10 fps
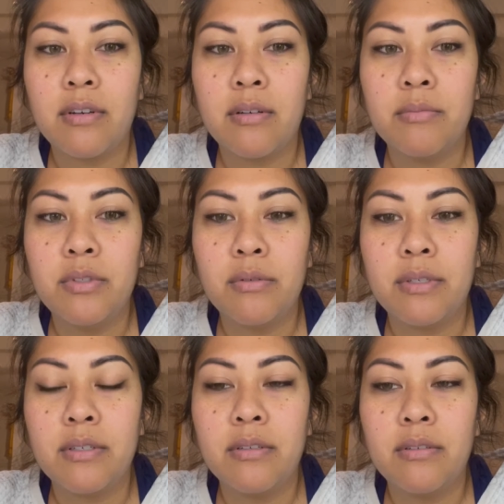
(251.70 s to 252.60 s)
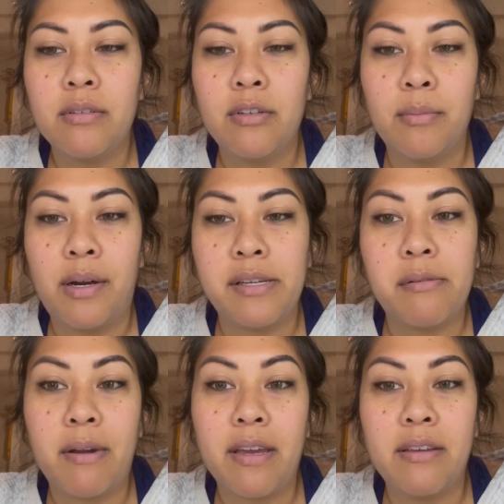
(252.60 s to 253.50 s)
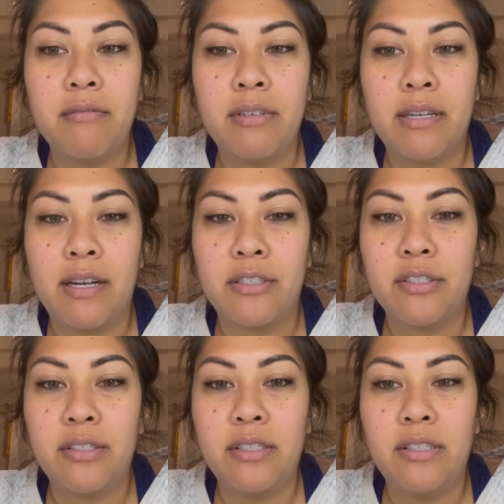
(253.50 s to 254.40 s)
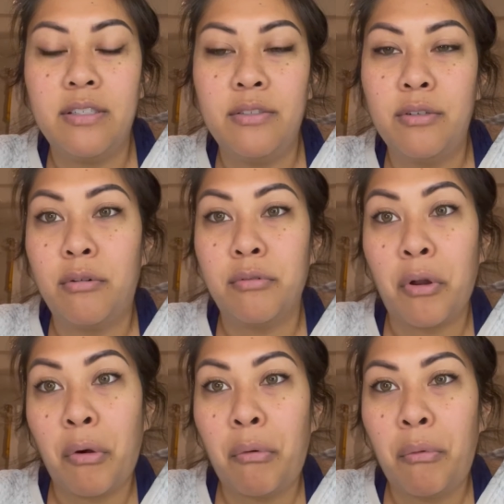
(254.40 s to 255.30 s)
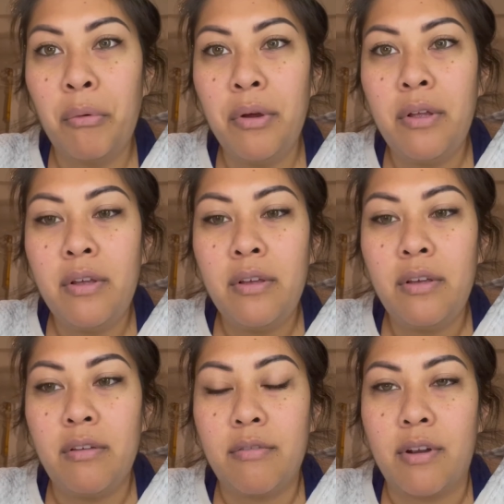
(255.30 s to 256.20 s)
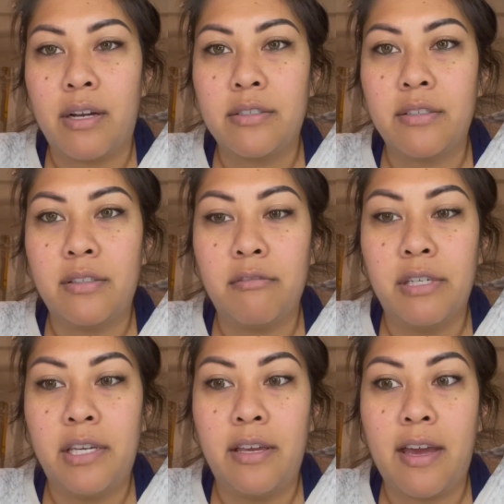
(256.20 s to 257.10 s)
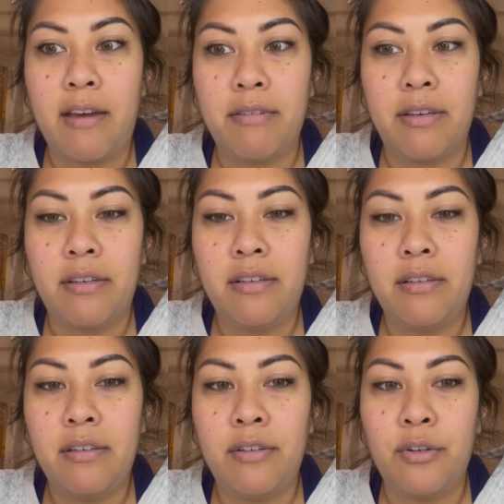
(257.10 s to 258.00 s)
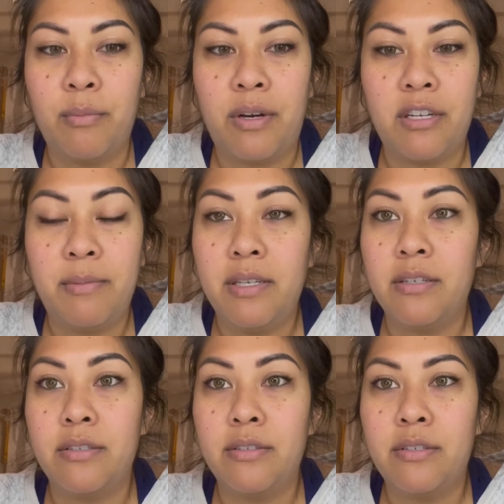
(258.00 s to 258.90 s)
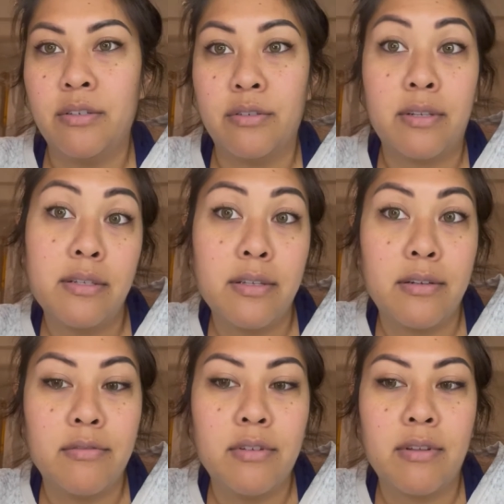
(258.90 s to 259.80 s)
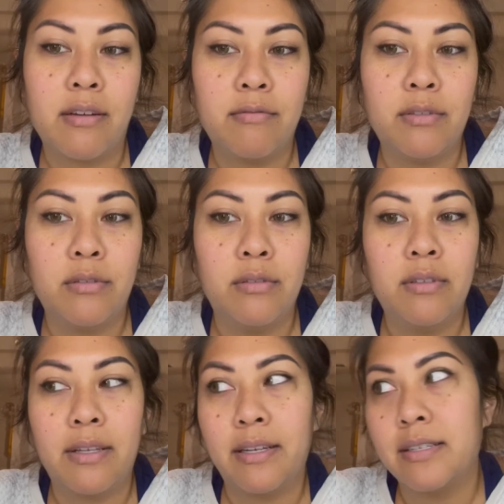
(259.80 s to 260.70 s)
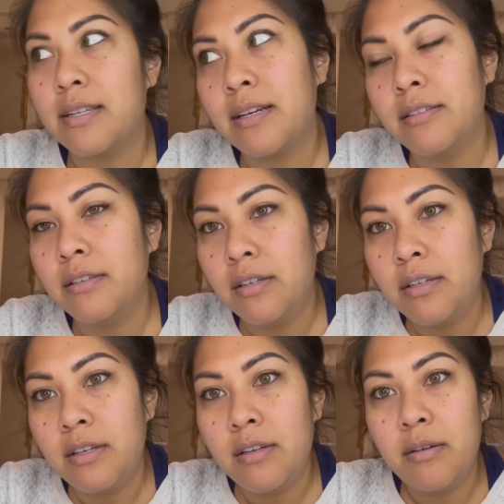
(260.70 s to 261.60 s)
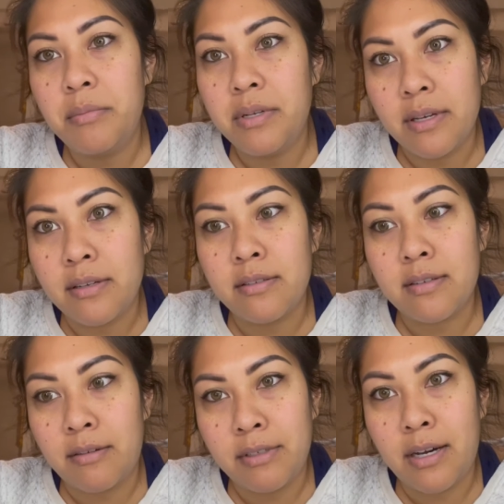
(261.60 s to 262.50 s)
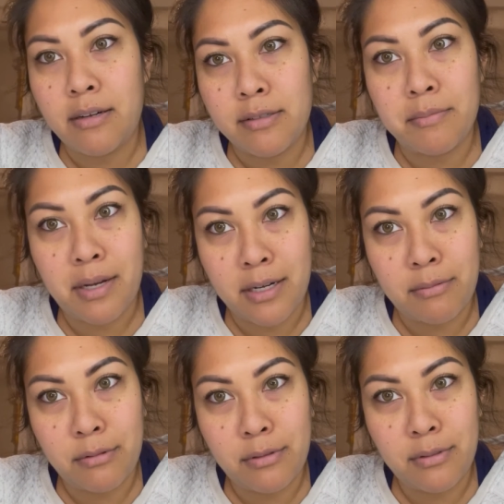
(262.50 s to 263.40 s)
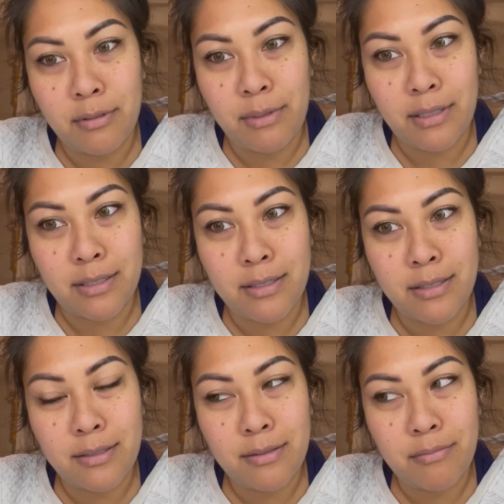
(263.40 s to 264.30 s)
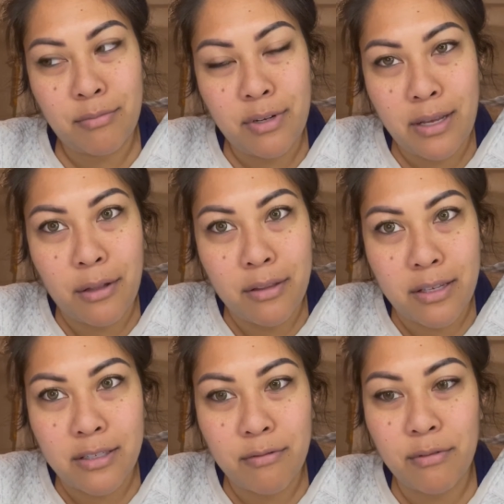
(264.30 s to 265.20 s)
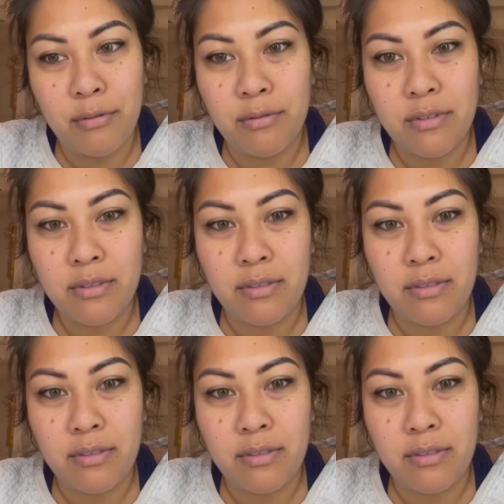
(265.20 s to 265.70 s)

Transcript: doing your body right, when actually you don't know if you're actually wreaking havoc in your body because you're sensitive to that food. Like I said, bananas, avocados, and pineapple, I mean, that's pretty healthy. It's fruits.